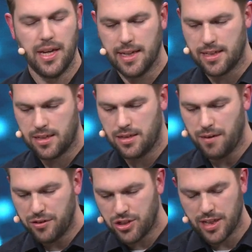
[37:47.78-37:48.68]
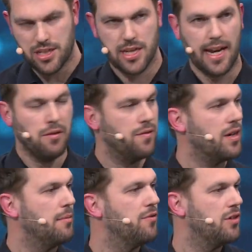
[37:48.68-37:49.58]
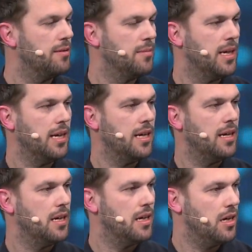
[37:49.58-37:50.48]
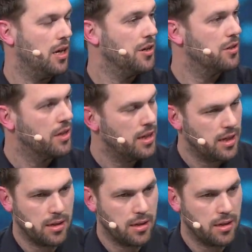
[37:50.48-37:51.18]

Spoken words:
that differentiates Cloud Farm from other